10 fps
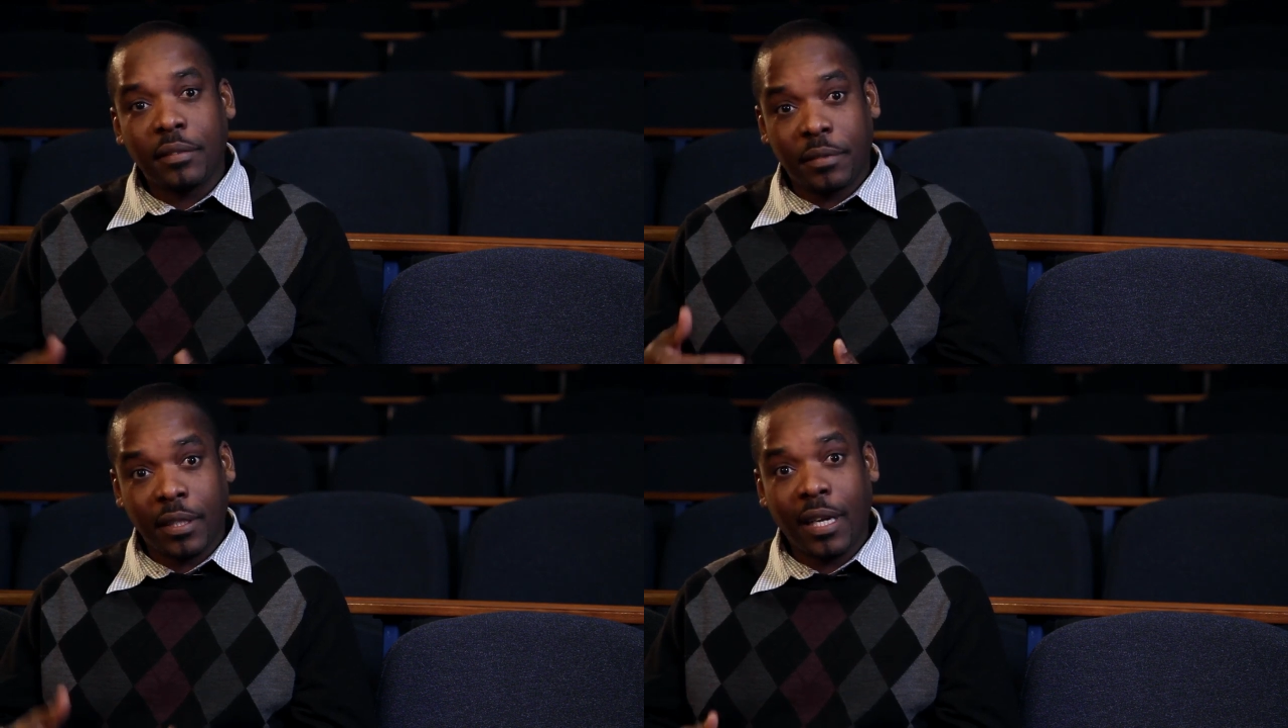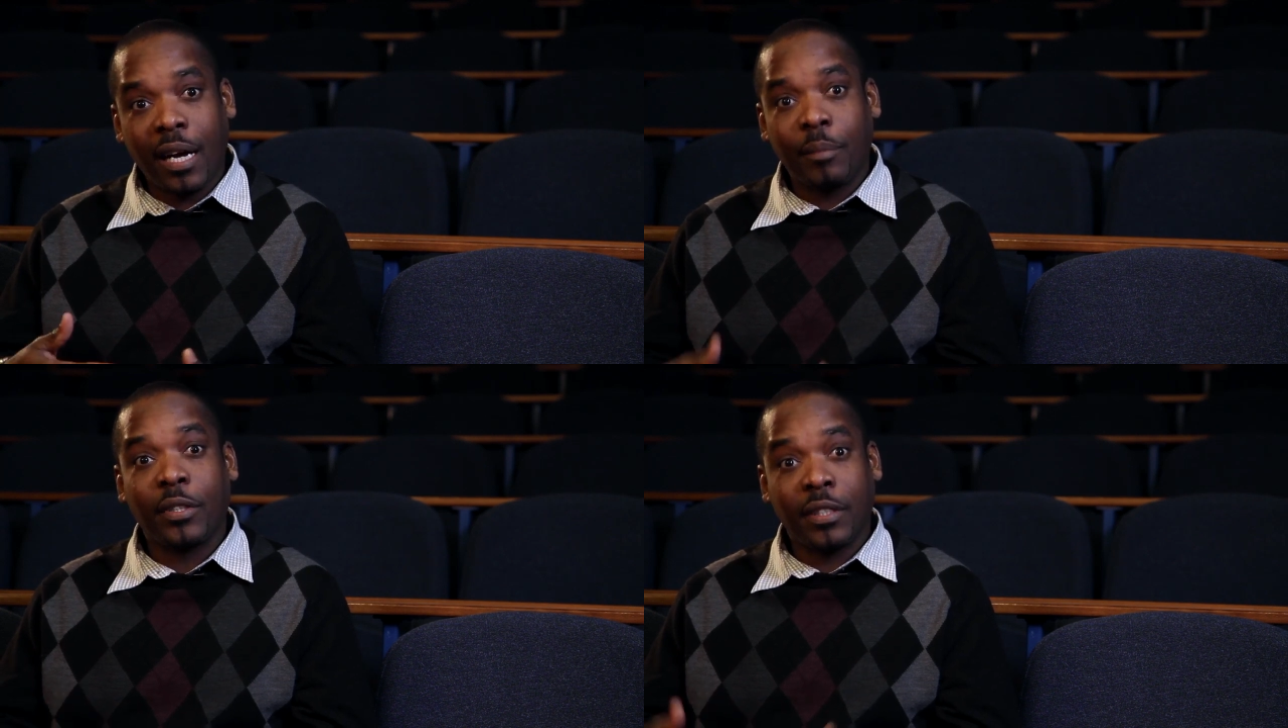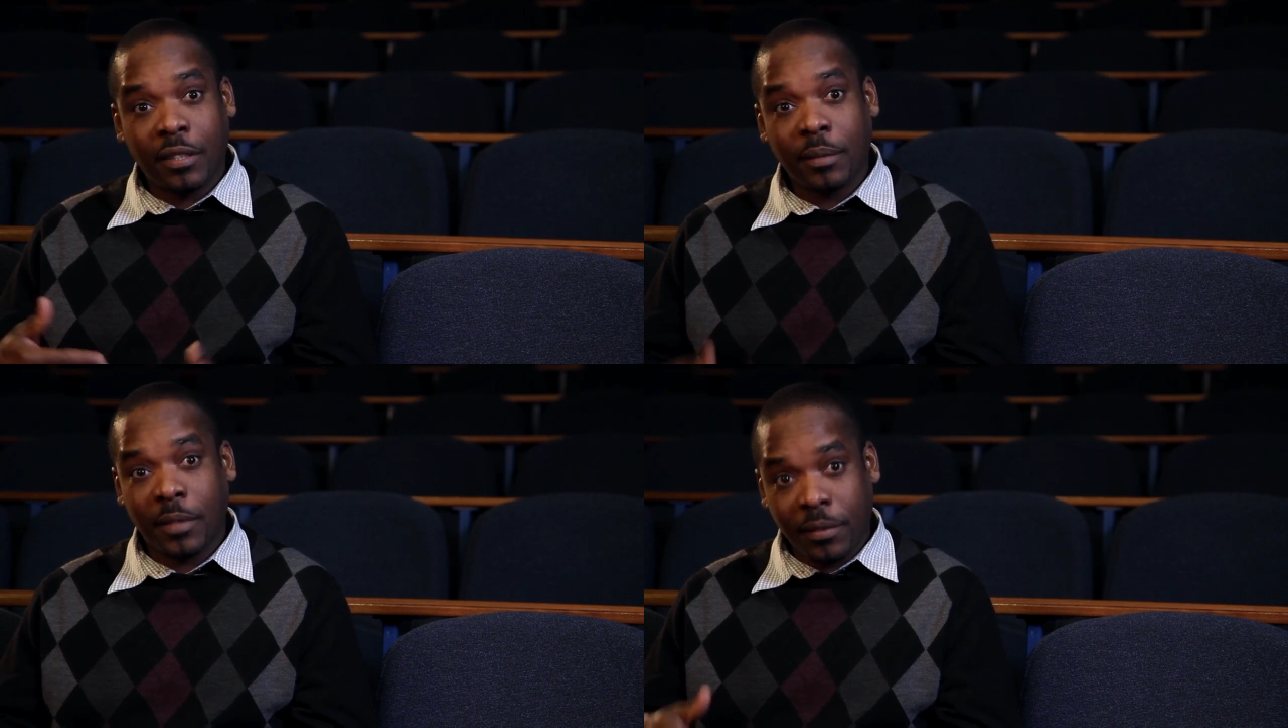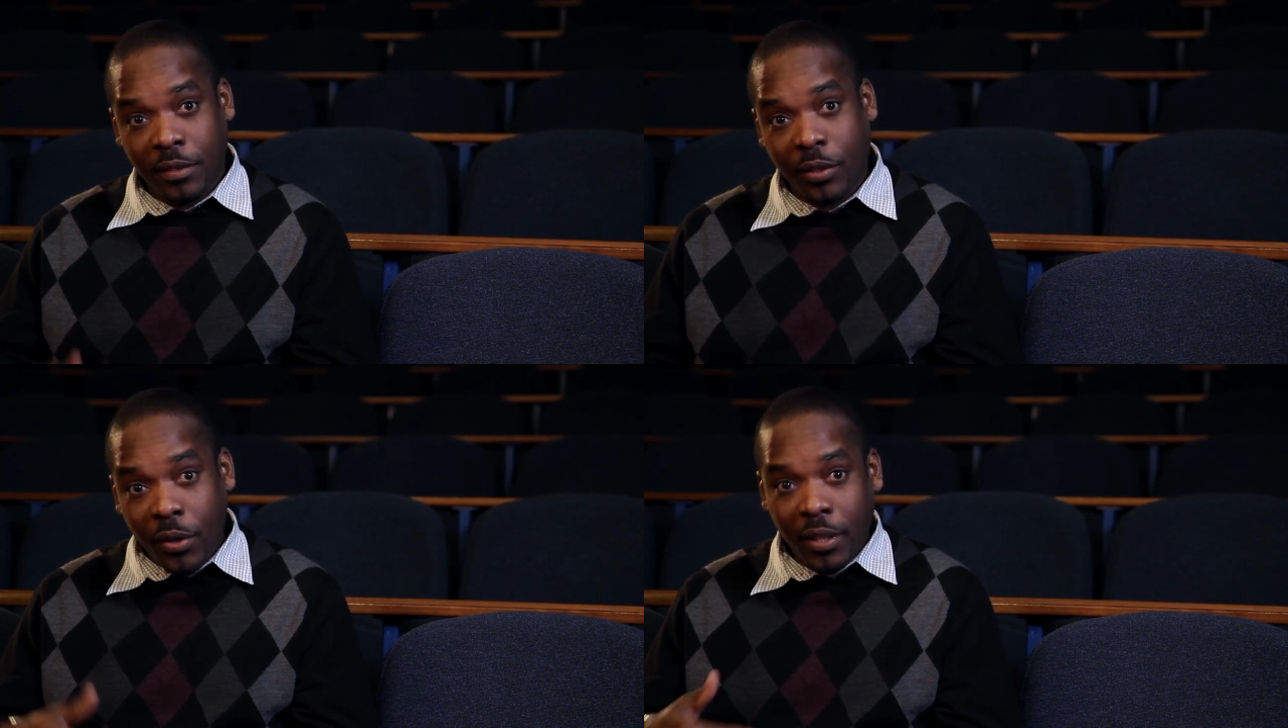for carbon in terms of
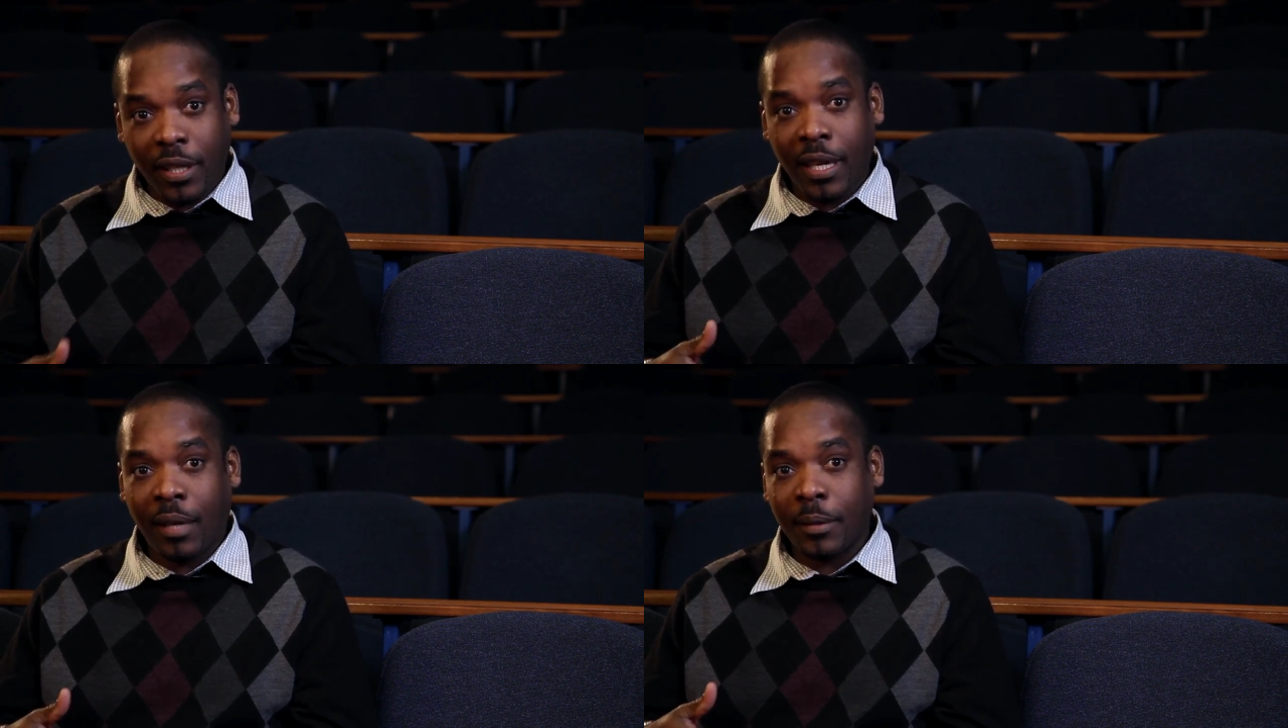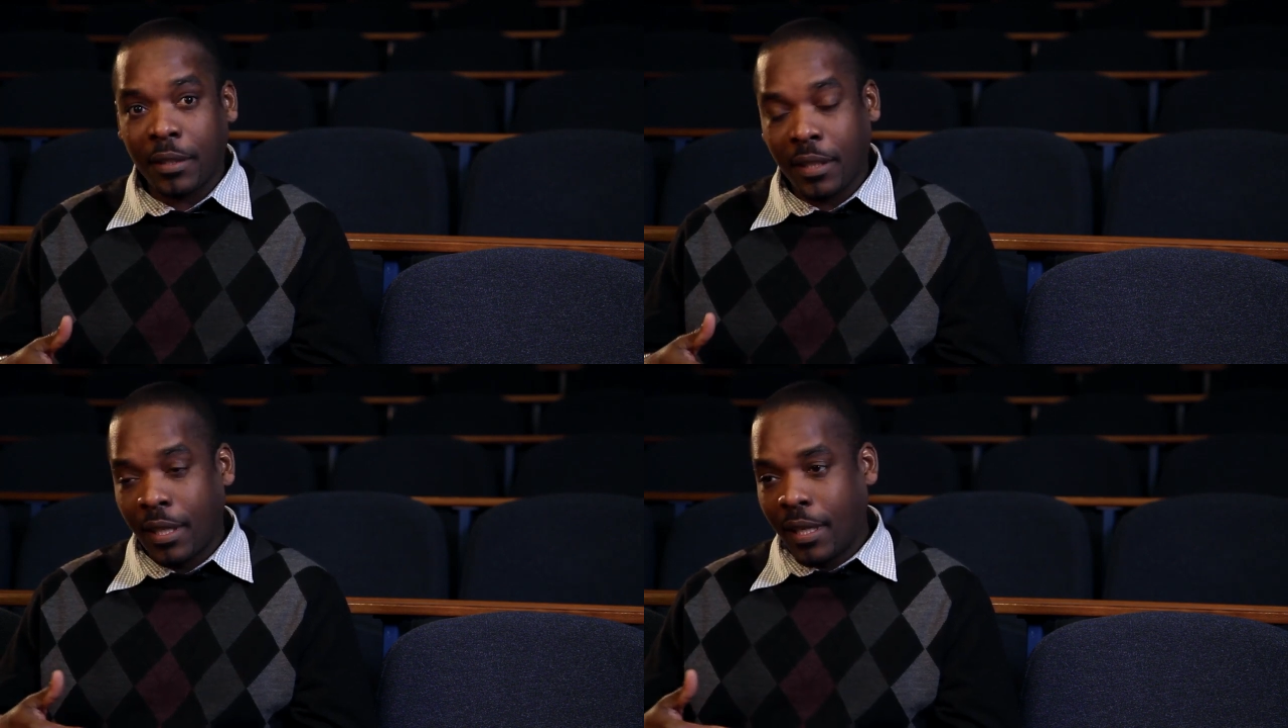storing carbon